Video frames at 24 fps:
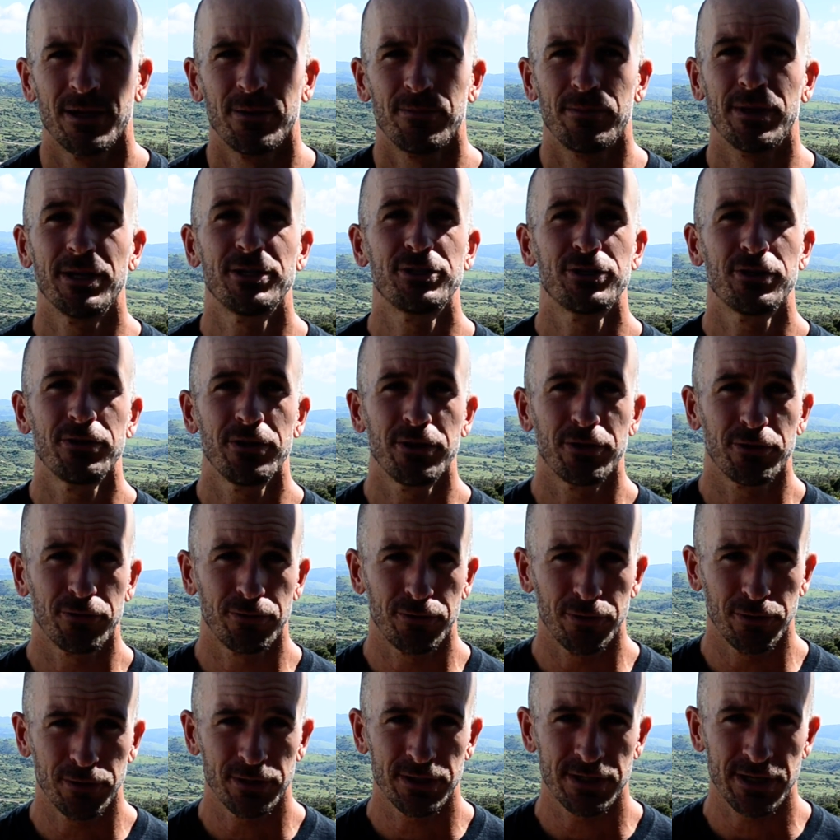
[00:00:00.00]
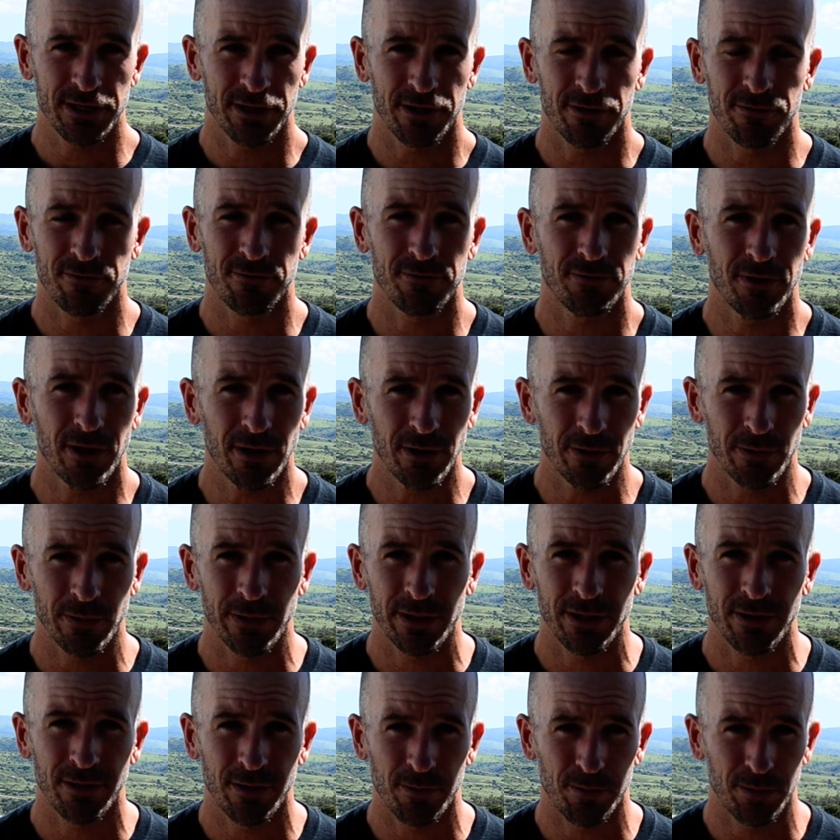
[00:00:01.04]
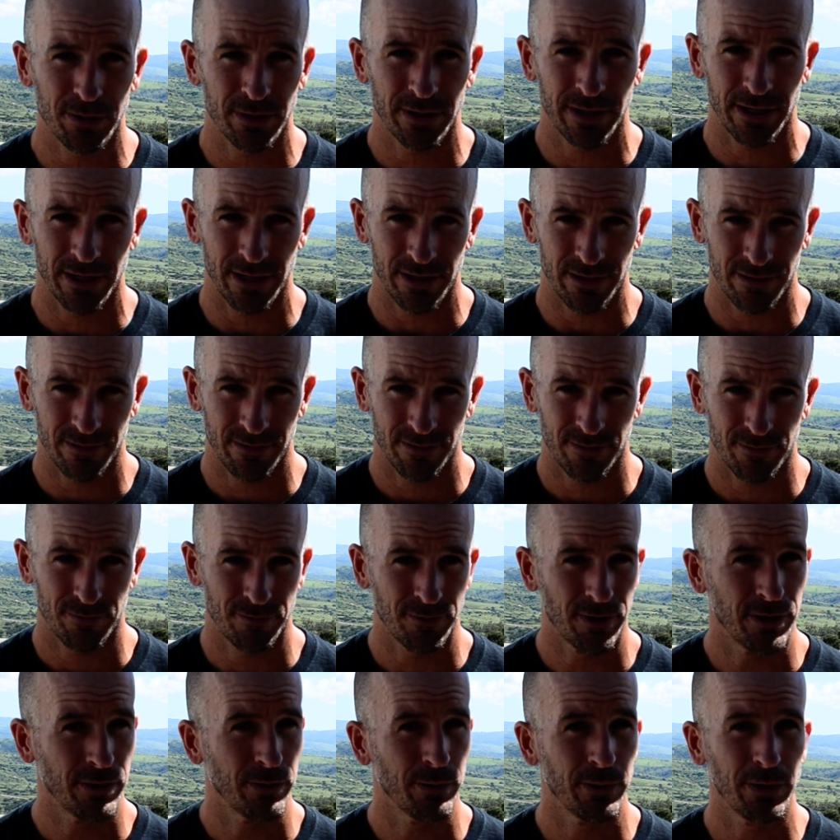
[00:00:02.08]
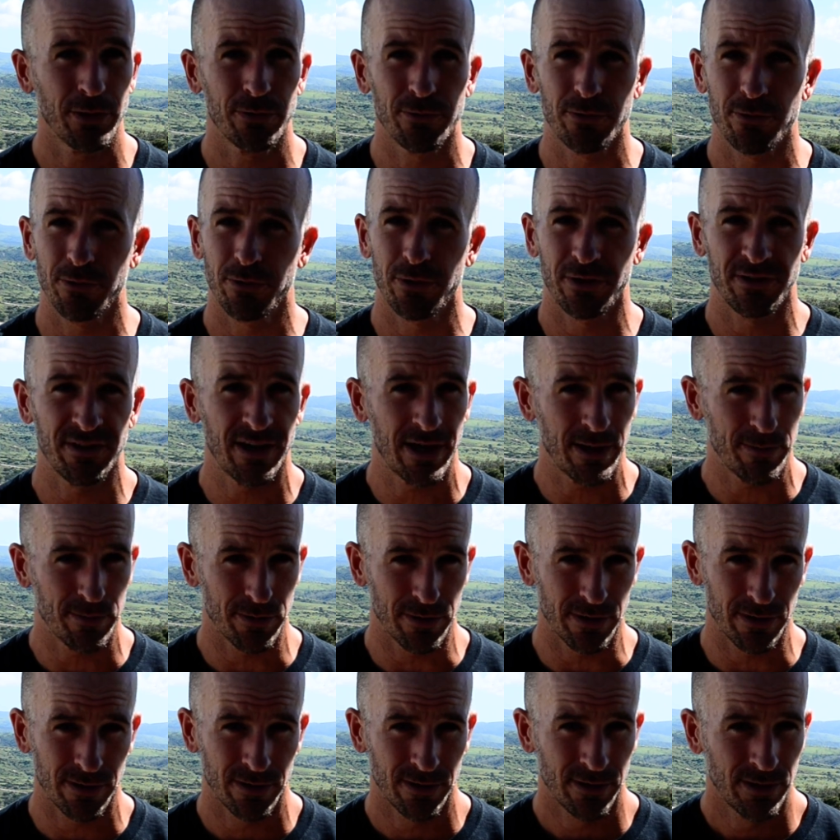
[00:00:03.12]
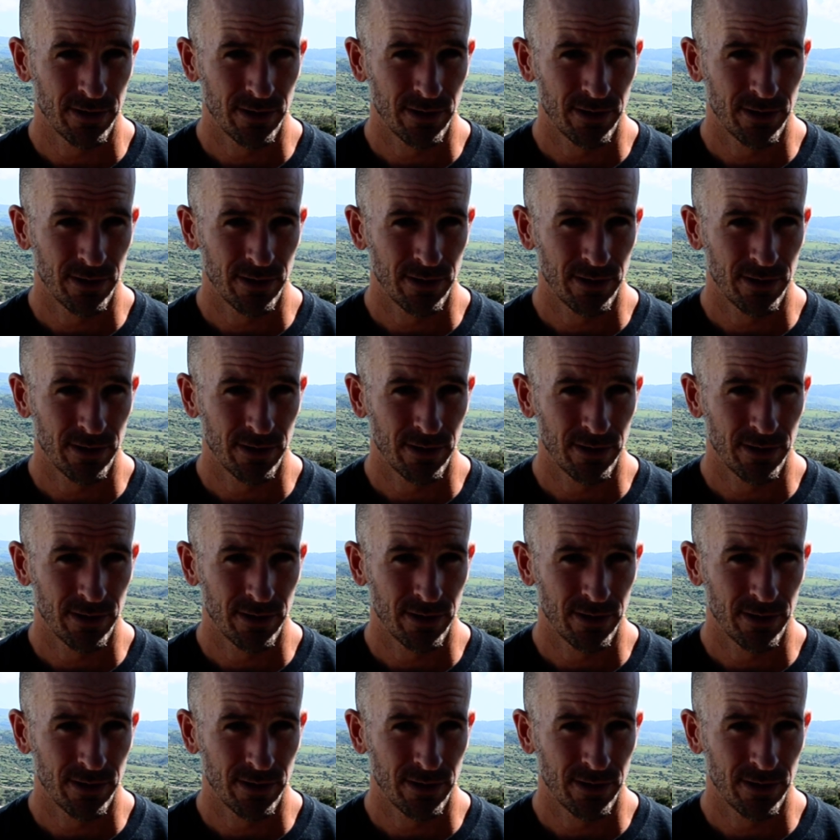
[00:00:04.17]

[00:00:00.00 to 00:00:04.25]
make sure that you're focusing on following the plan, following through the taper.